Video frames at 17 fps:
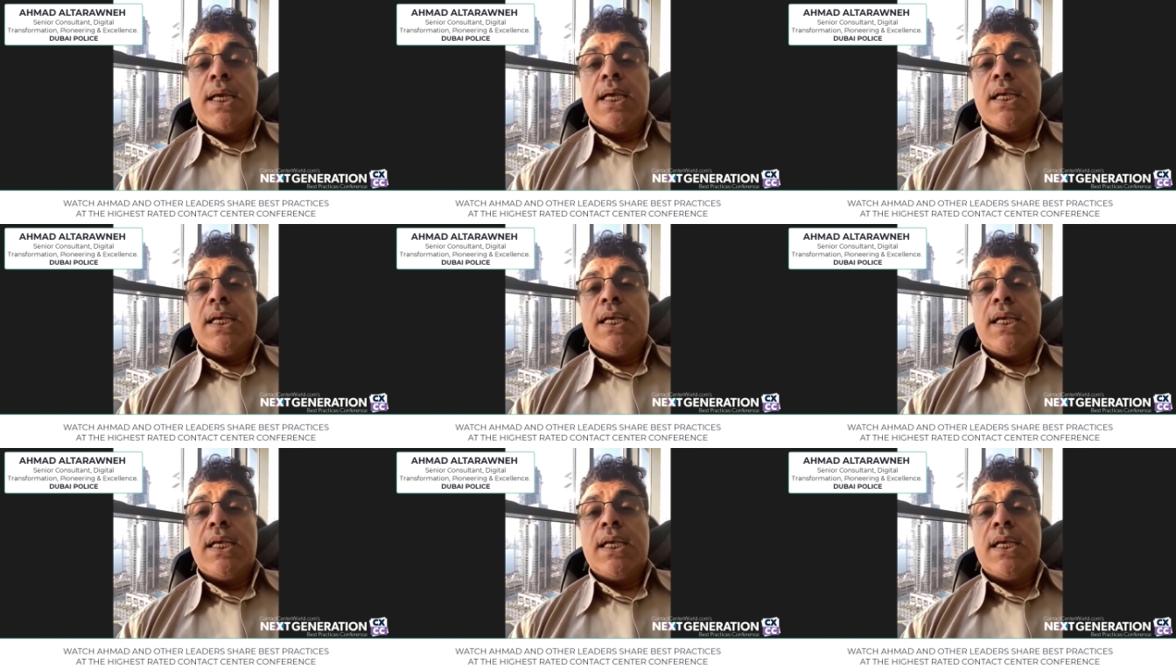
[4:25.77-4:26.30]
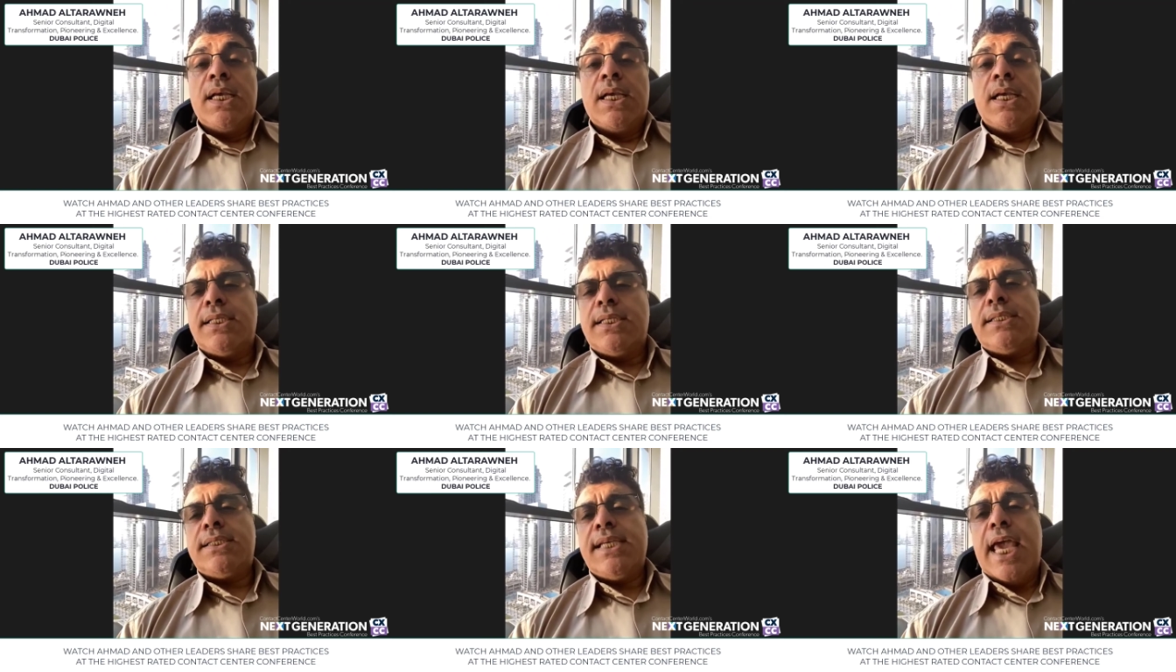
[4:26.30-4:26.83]
and
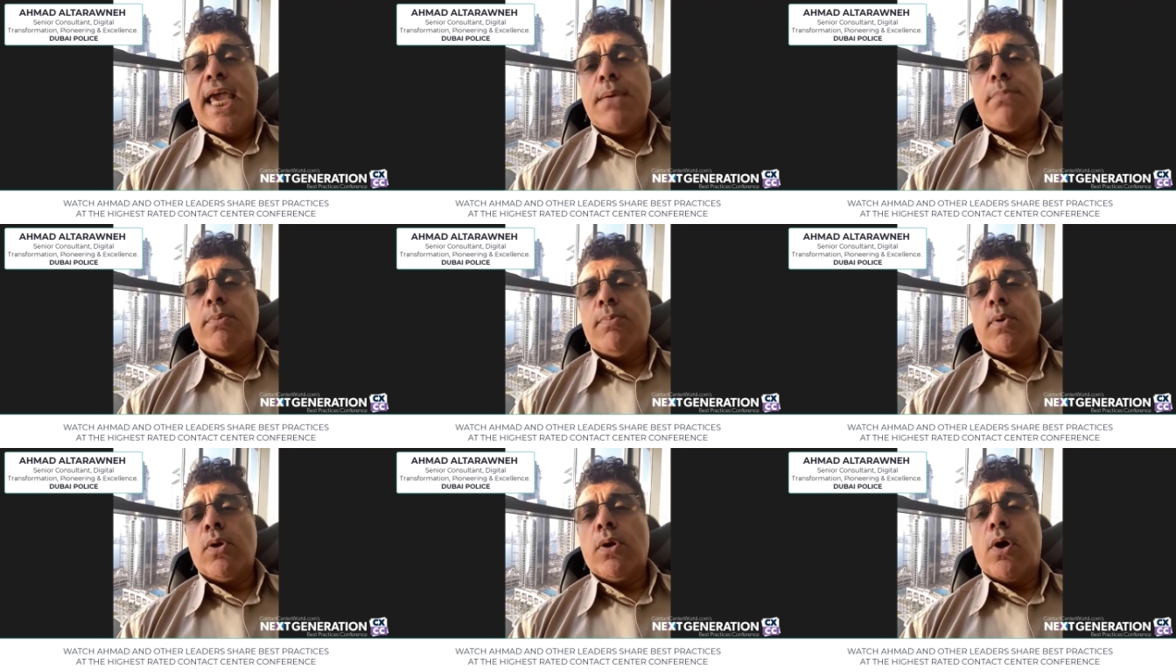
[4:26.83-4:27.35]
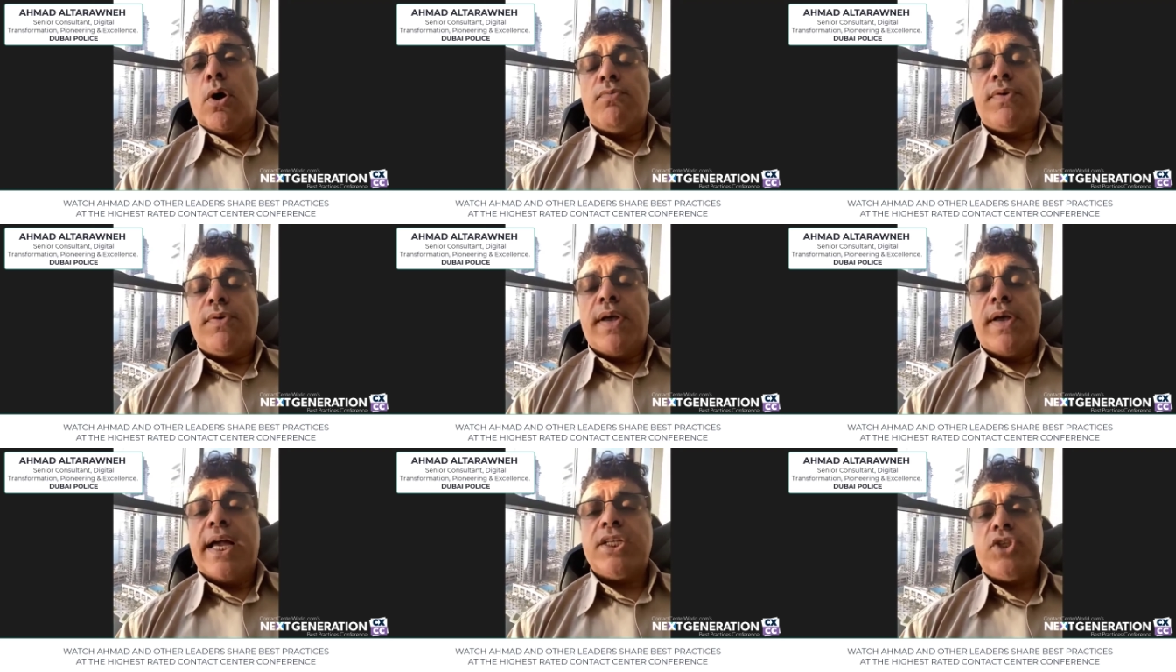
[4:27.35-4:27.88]
it's capable of
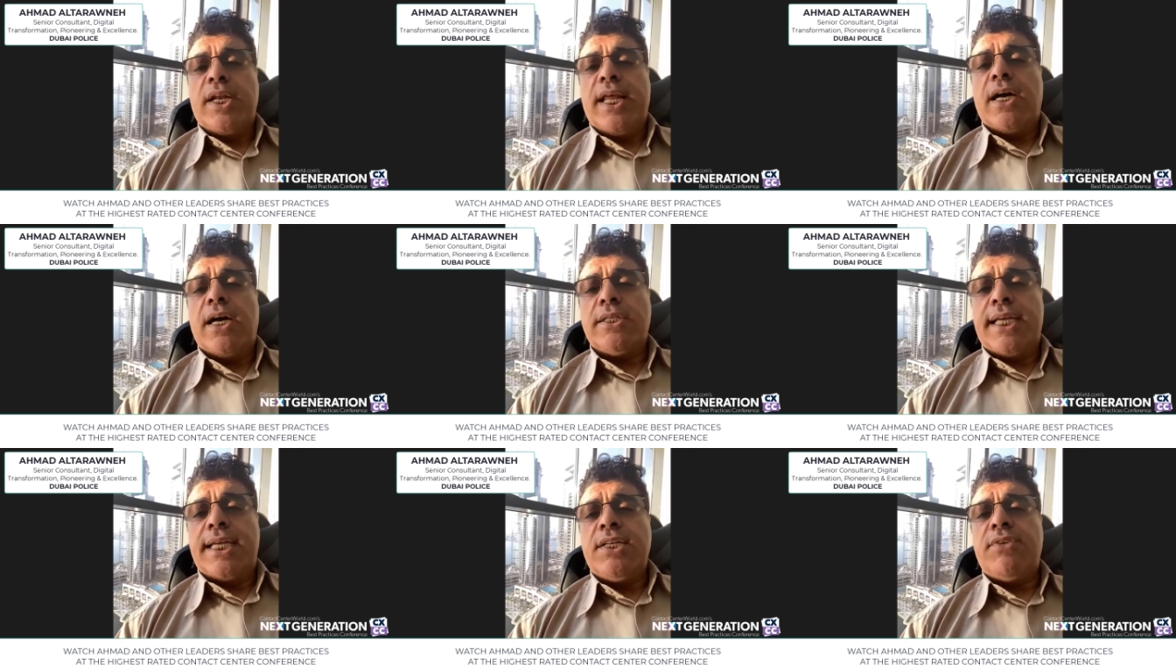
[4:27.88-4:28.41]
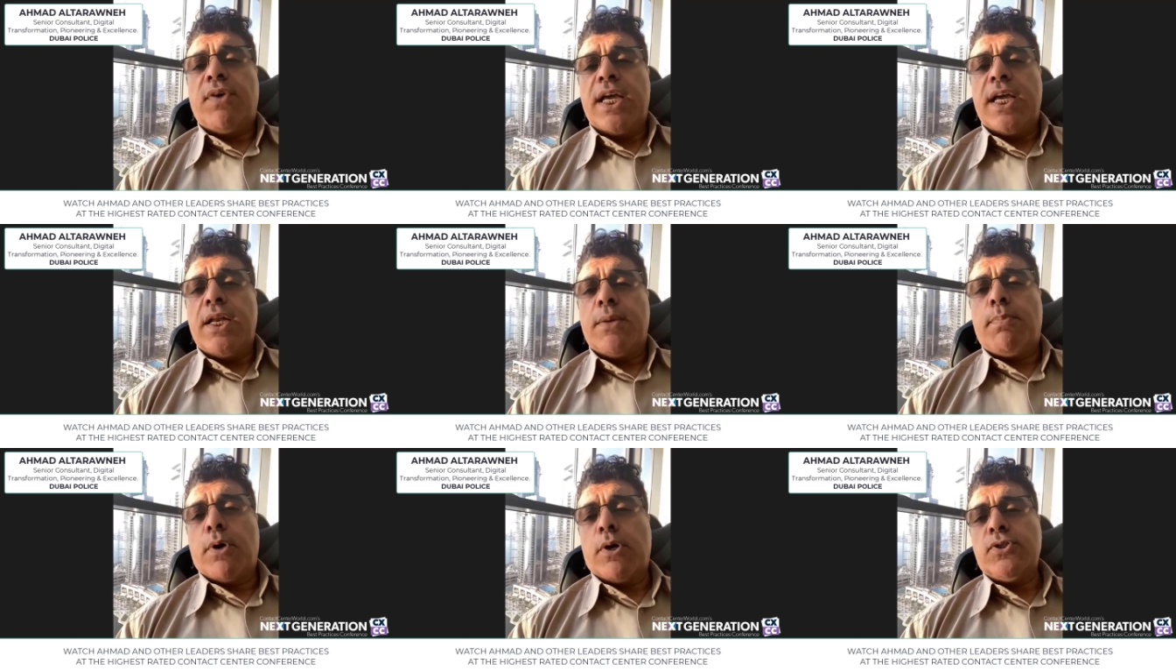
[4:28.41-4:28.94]
actually identifying
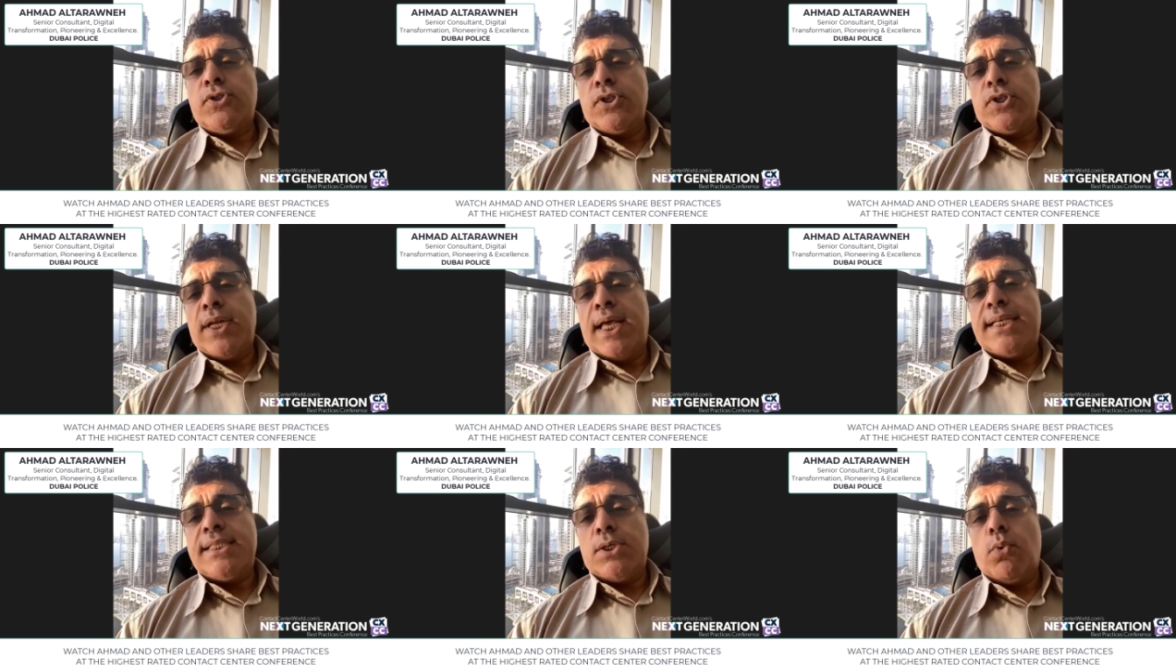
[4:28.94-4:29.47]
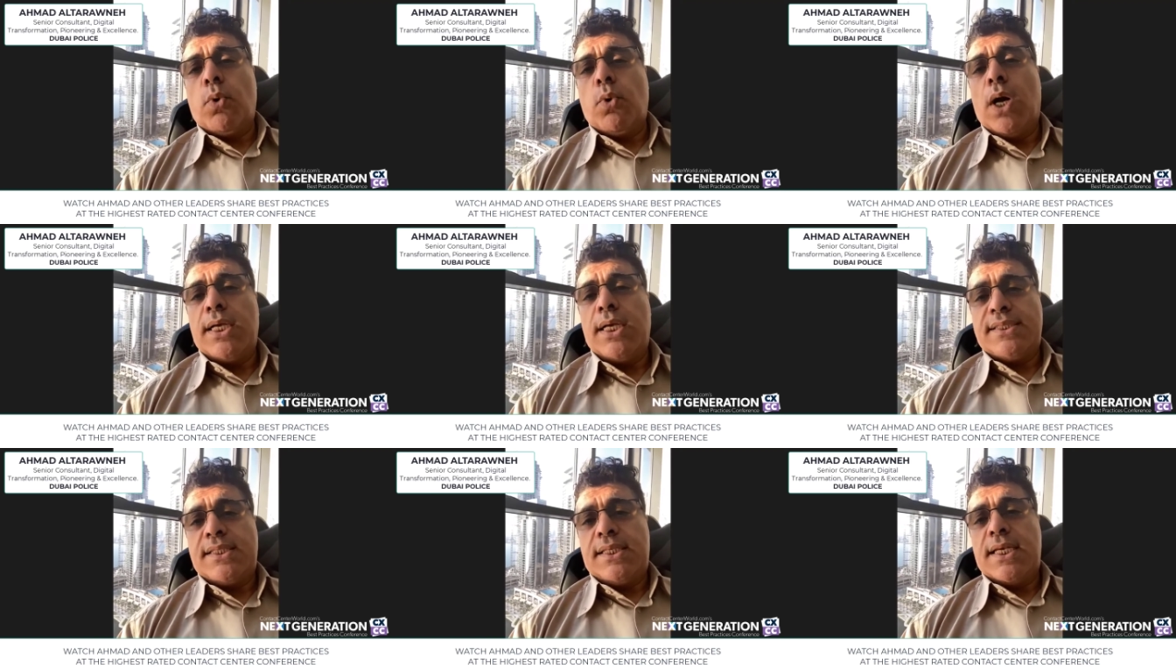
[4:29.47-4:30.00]
the person as
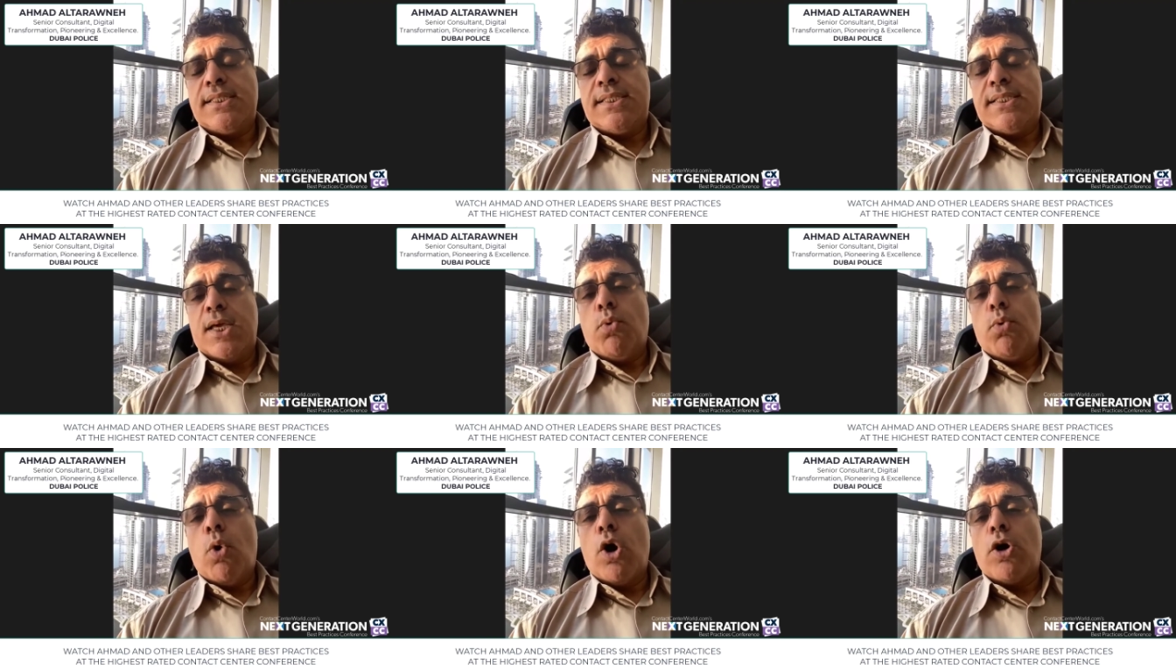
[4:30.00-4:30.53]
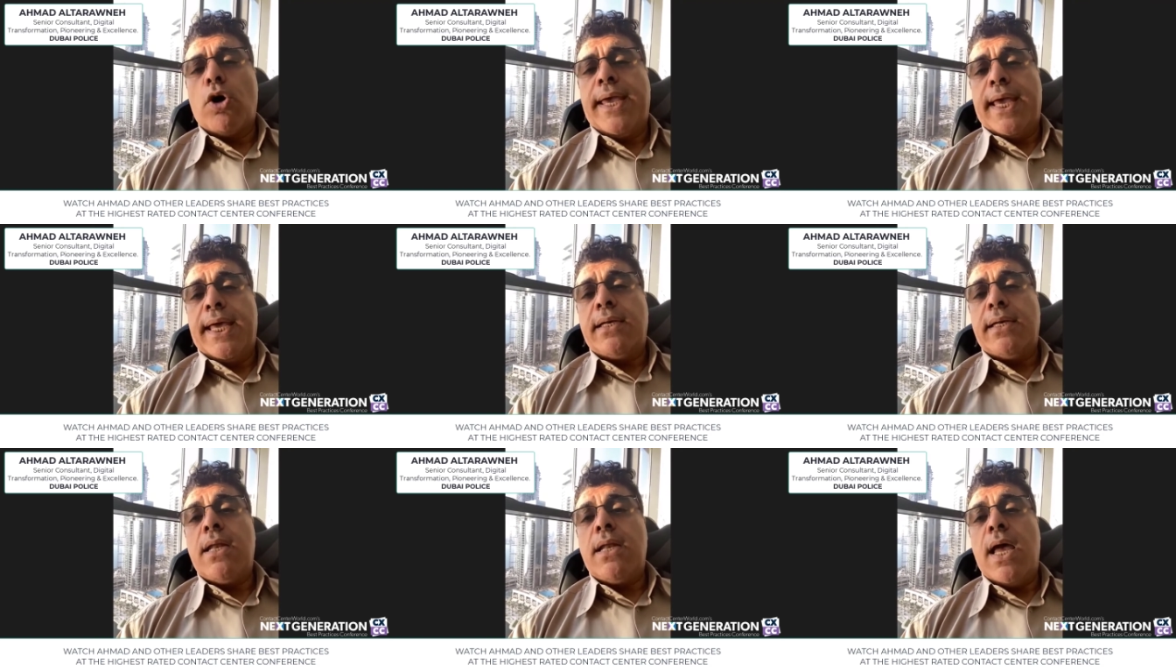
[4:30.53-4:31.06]
they walk
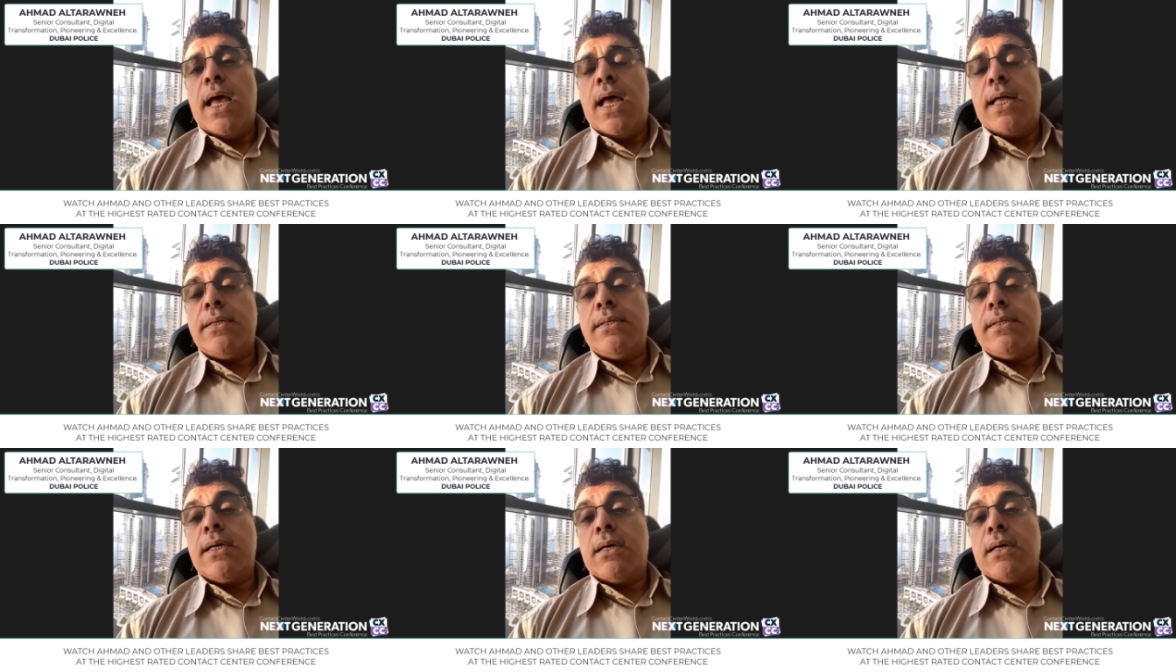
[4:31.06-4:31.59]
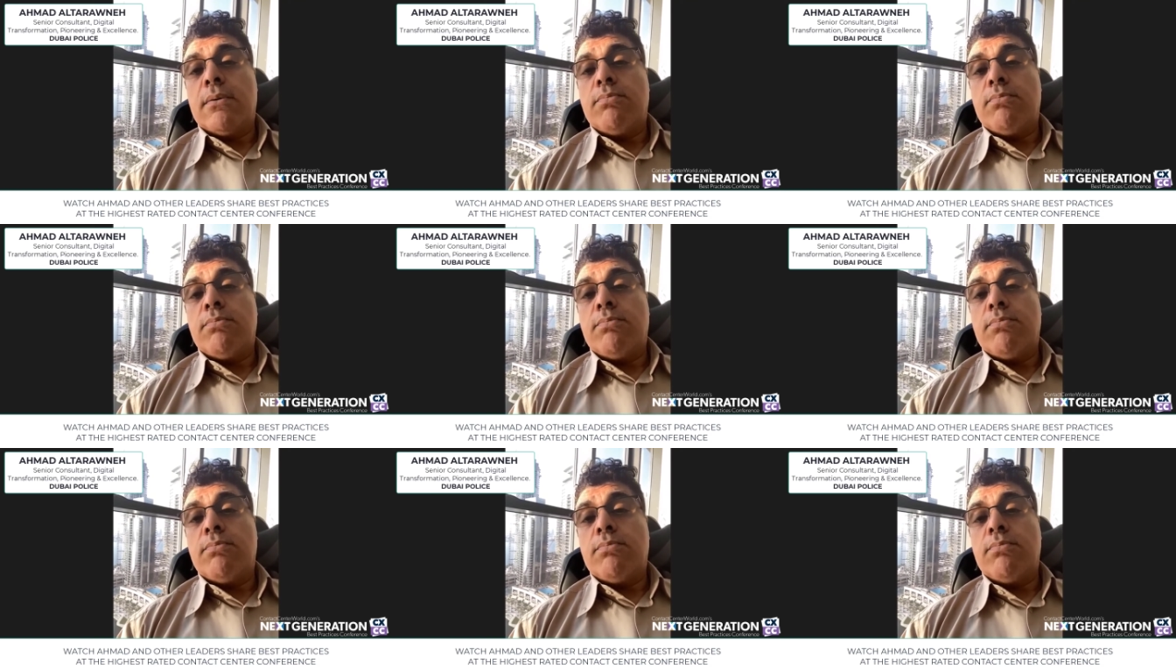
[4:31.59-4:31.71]
in, and